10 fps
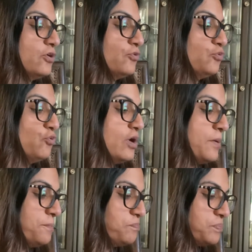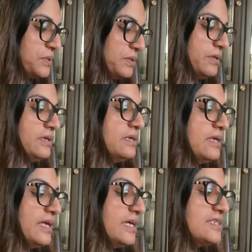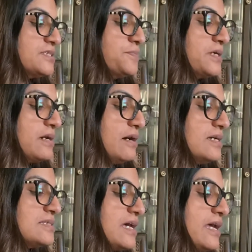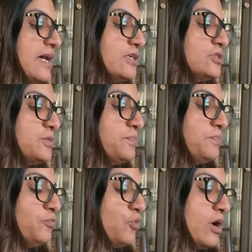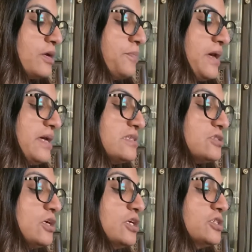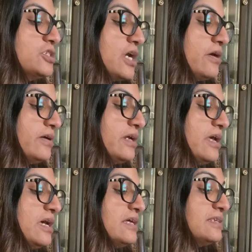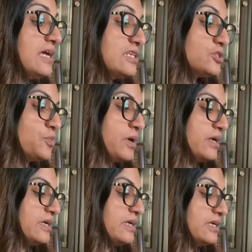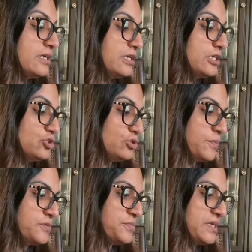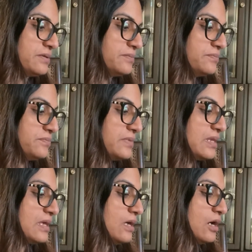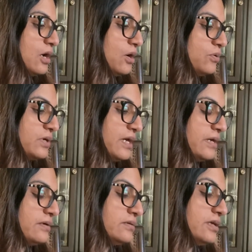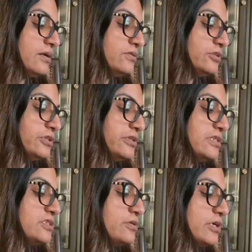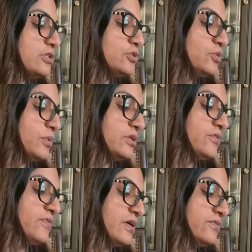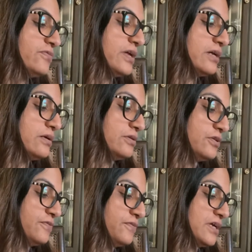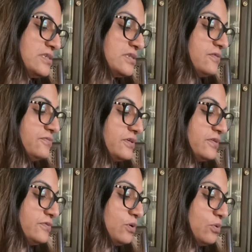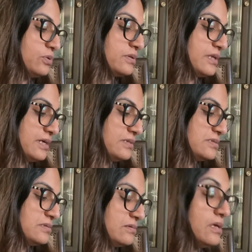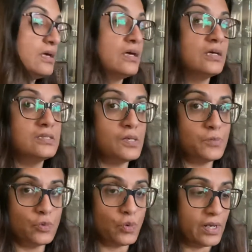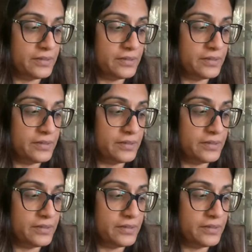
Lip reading: Whomp! It's because I had to walk past Jared. That's why. He tripped me. Okay, there are 3 things you can do when you fall flat on your face in front of the whole class. Number 1,